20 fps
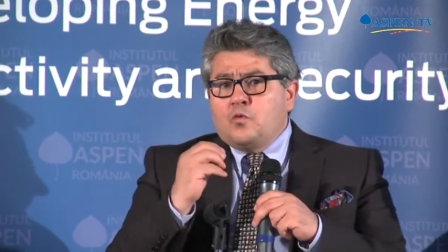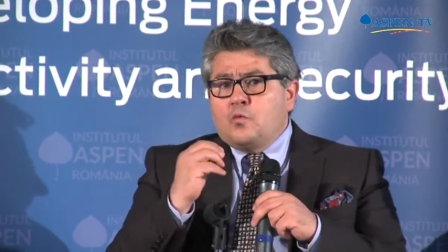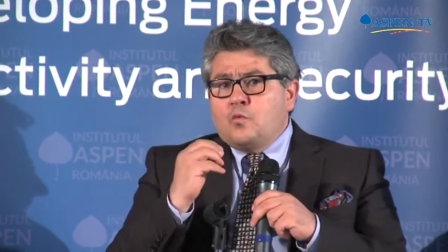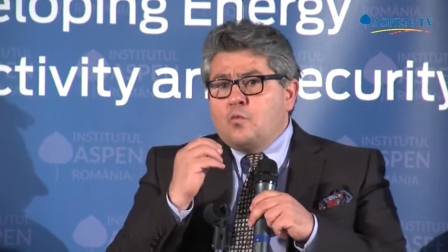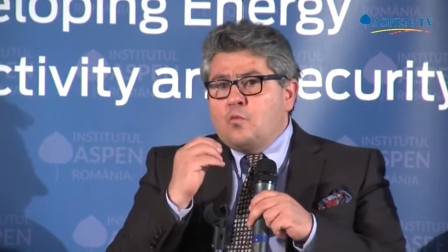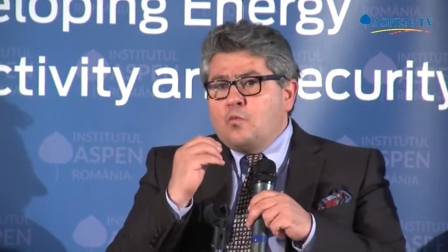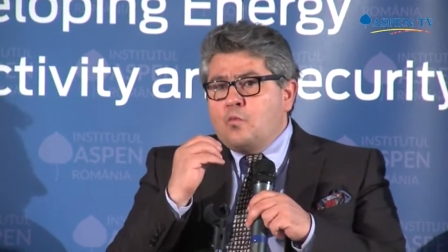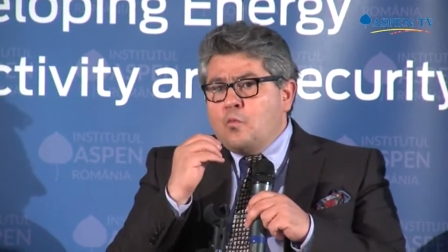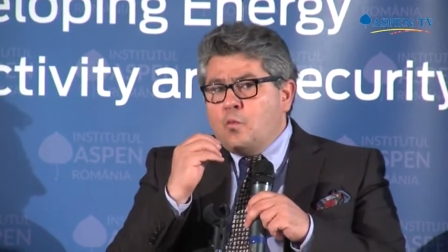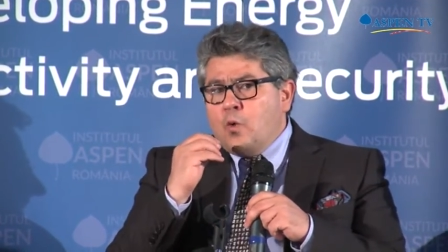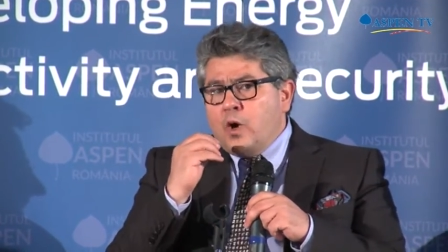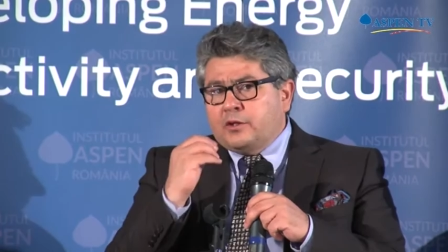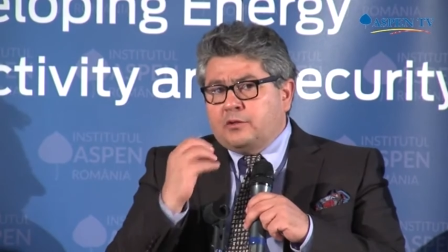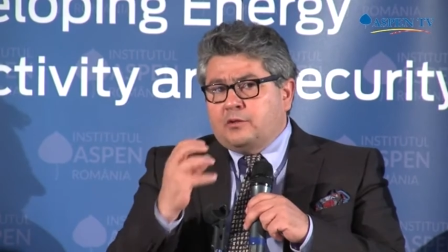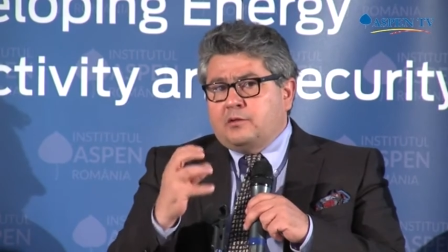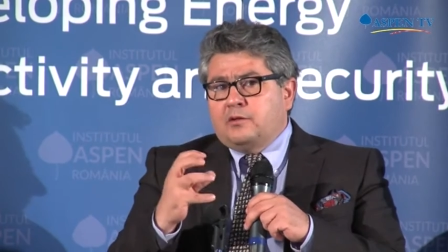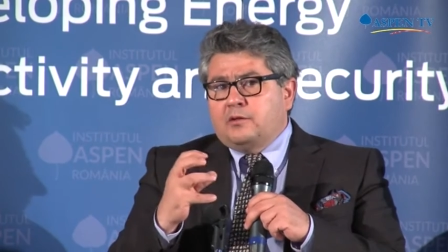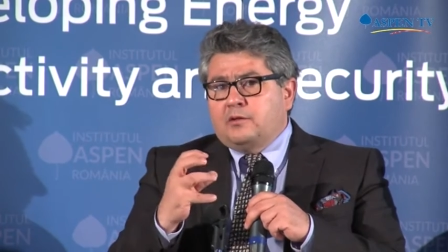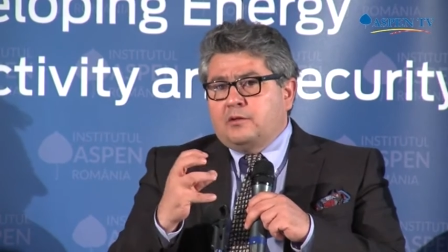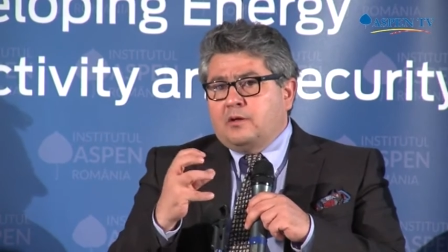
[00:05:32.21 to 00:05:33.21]

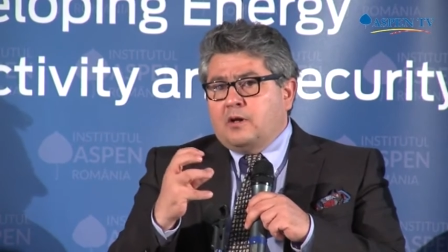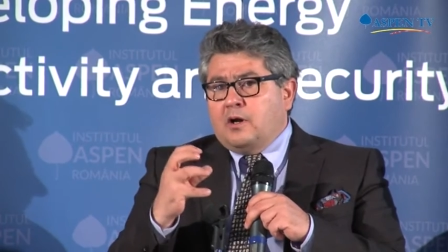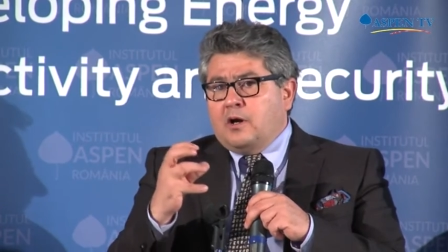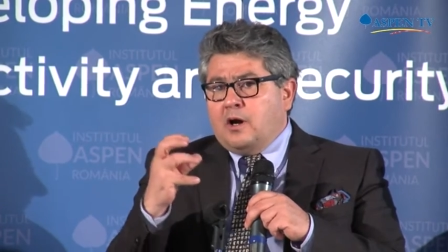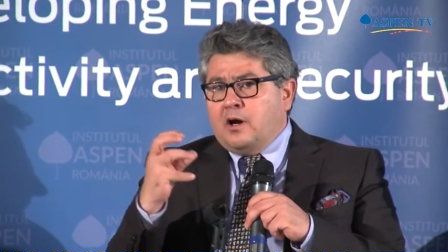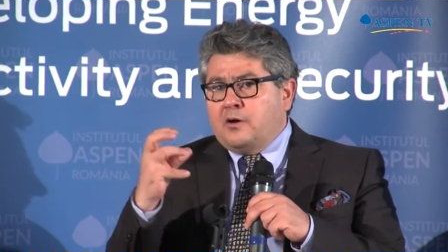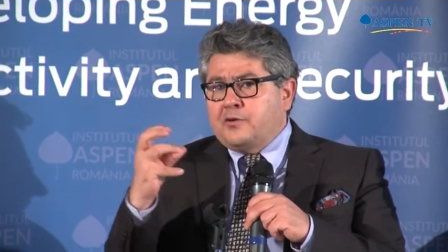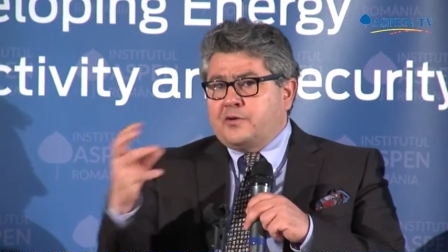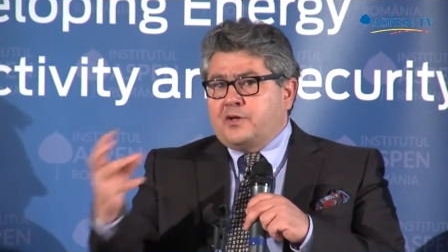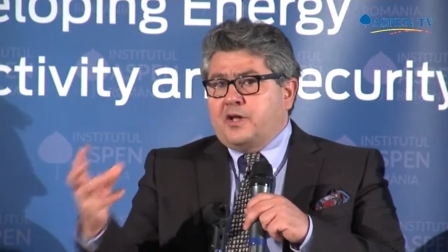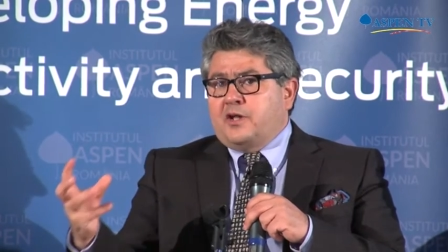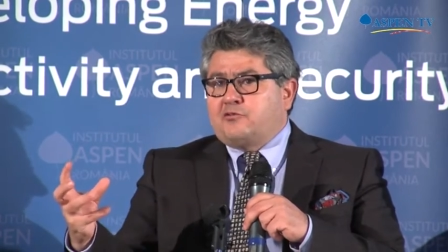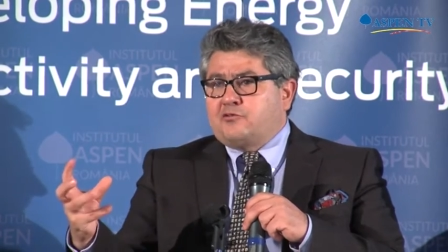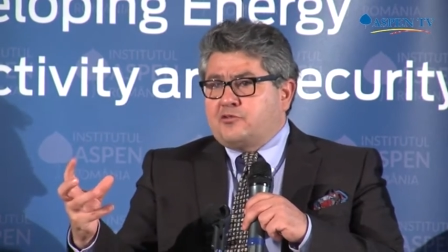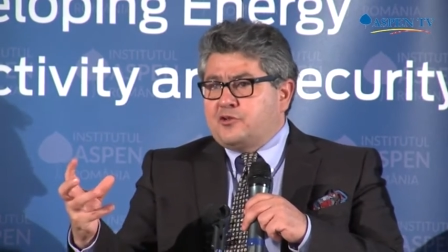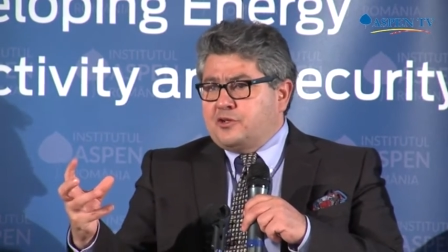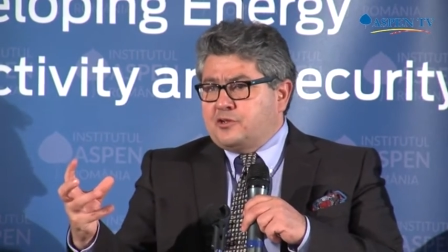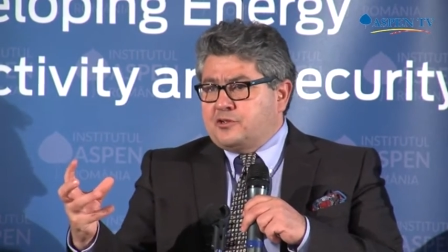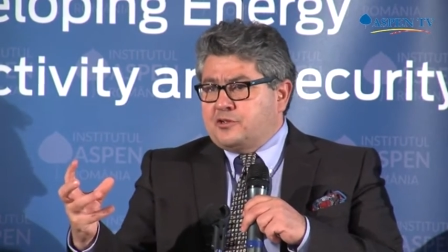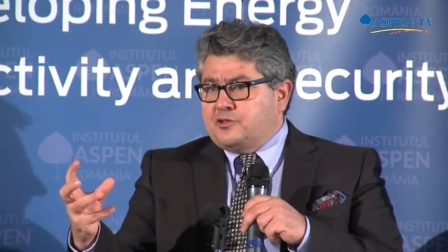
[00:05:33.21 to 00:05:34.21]
what our
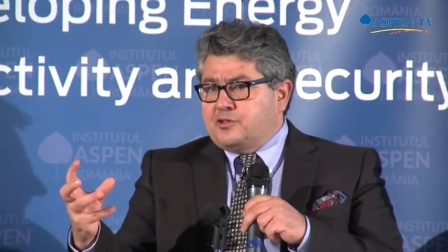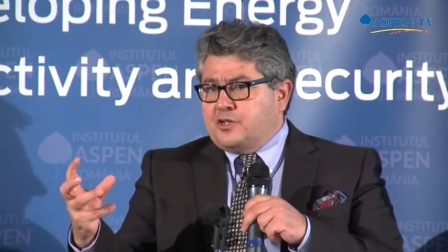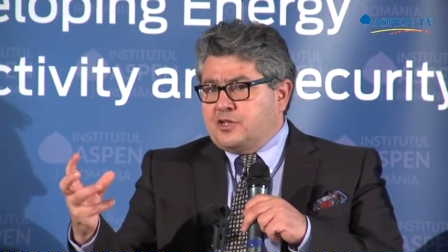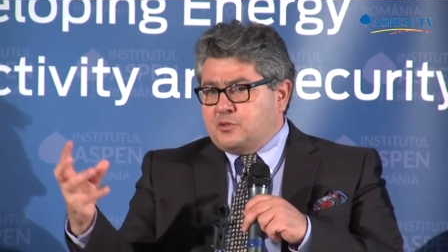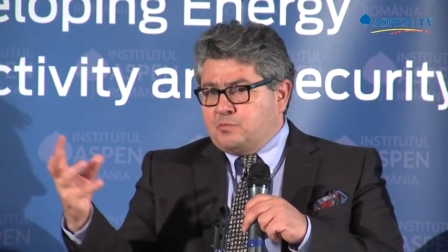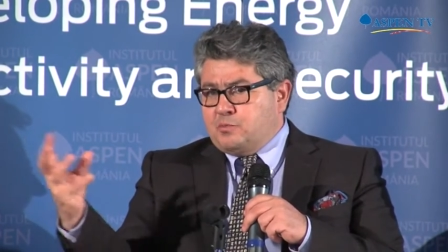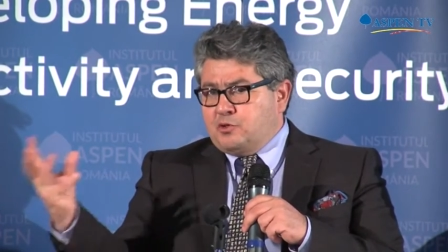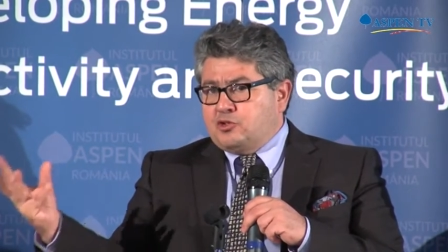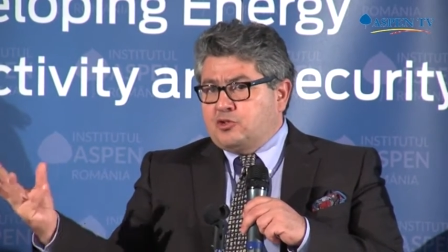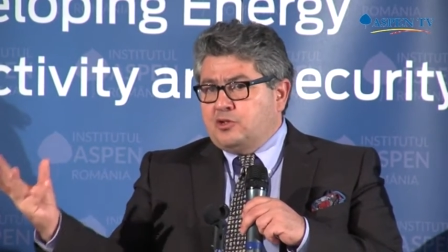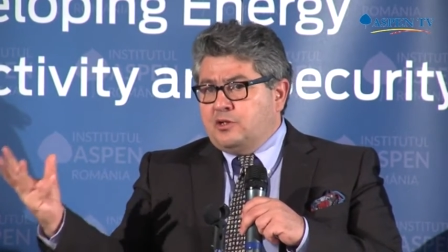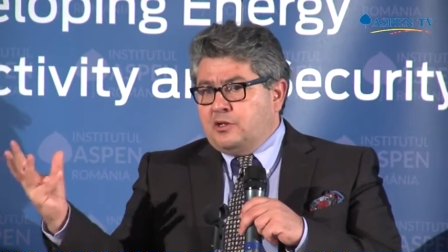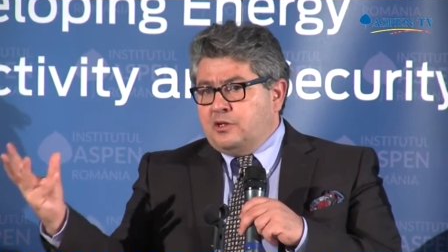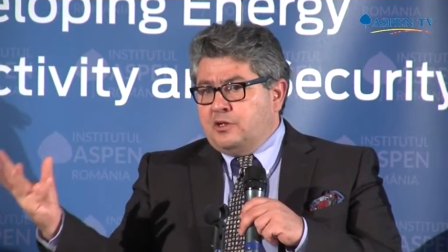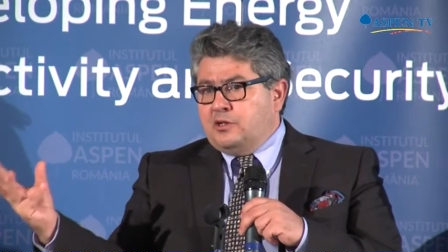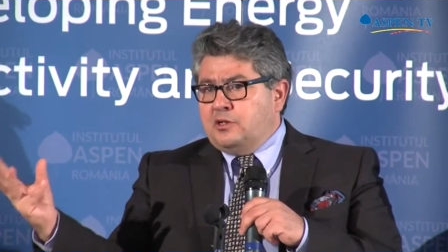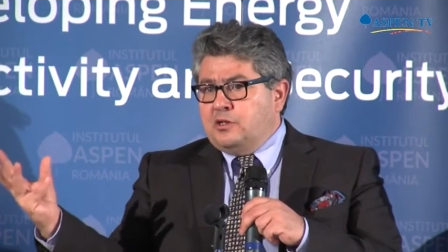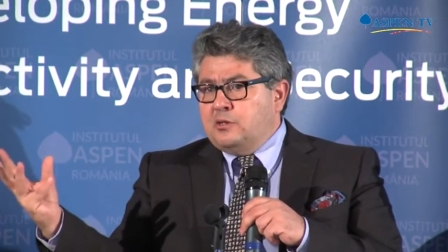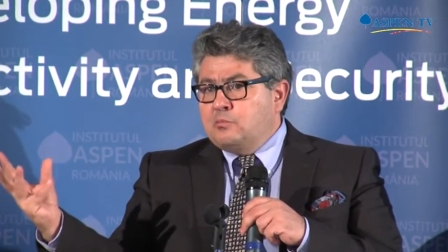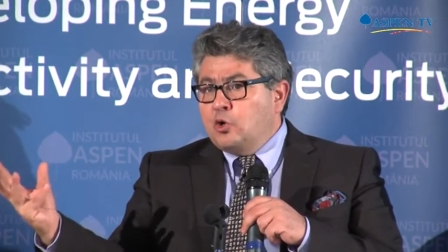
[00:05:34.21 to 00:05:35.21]
countries, especially
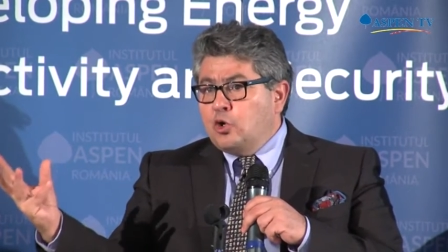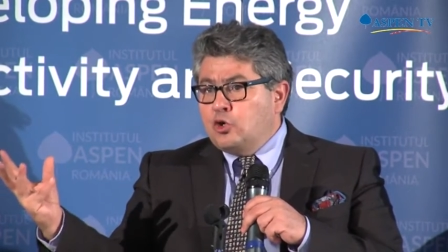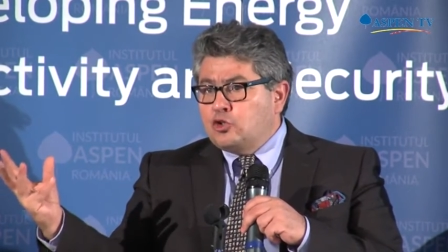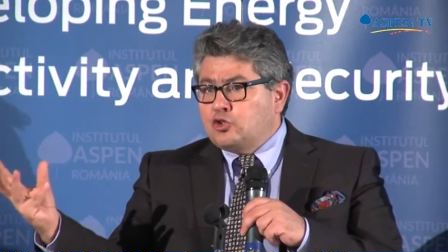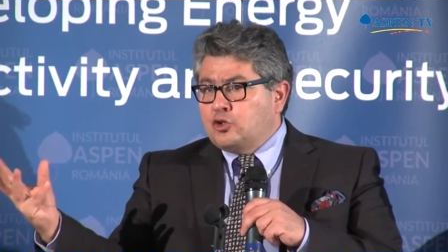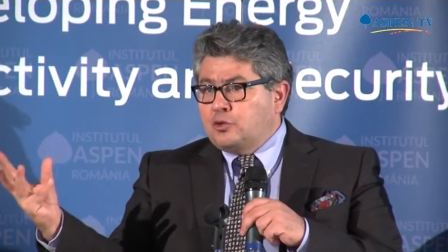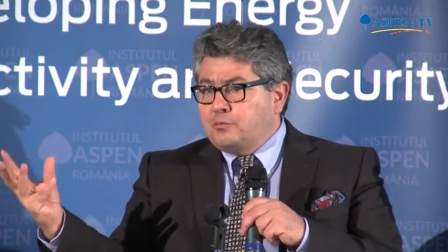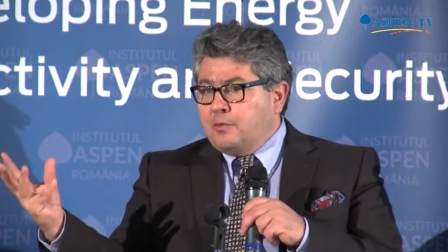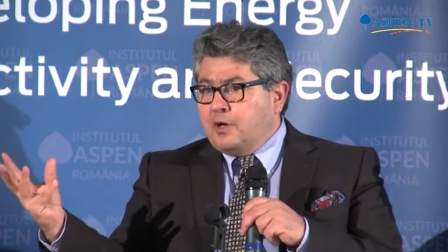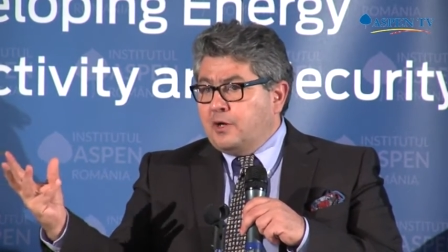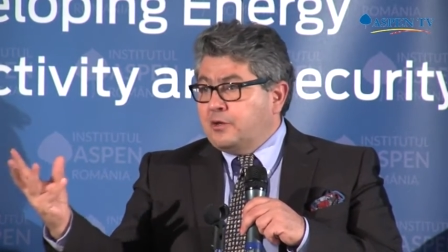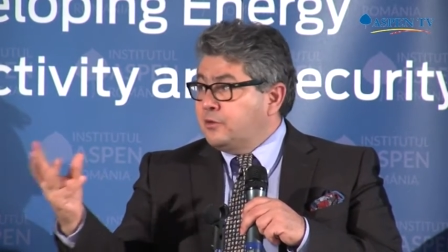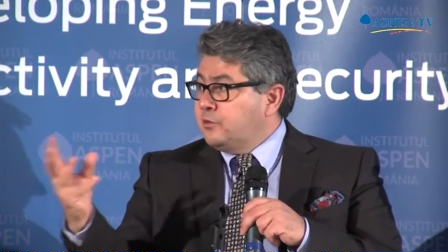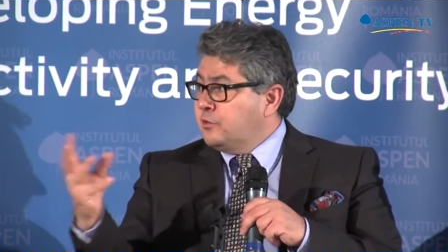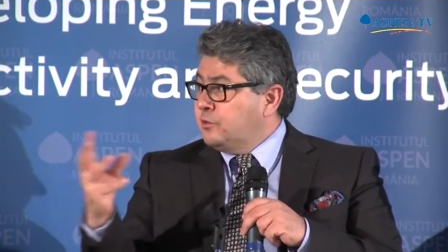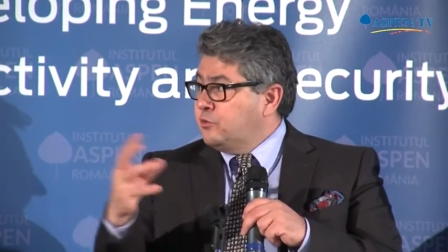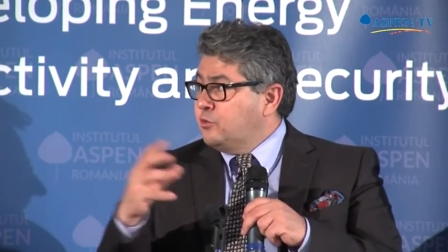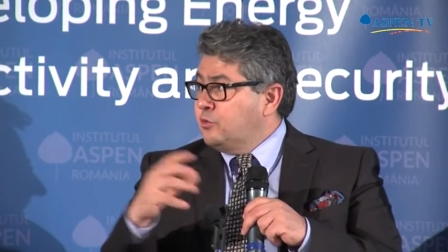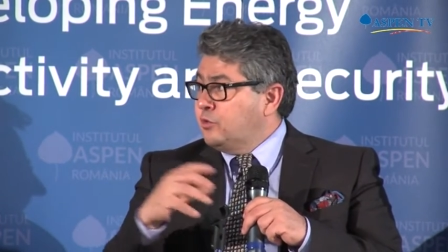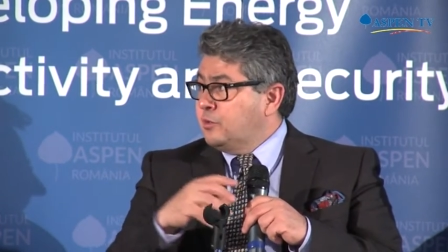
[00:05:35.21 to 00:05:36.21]
in emerging market
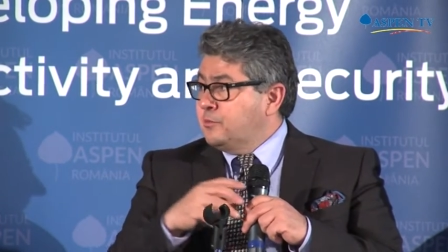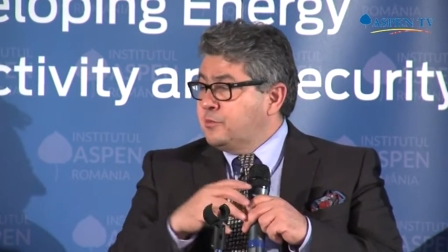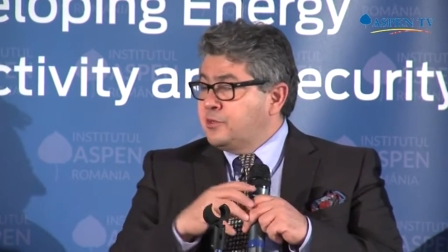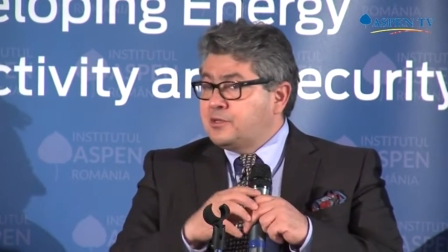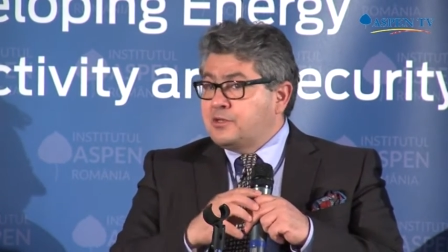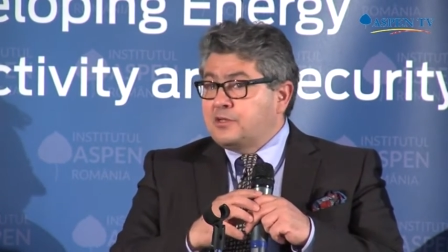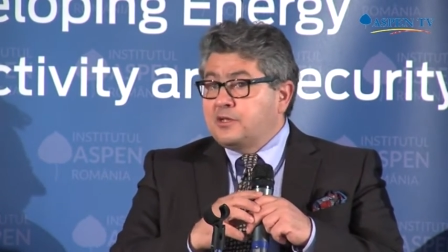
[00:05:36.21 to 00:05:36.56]
economies,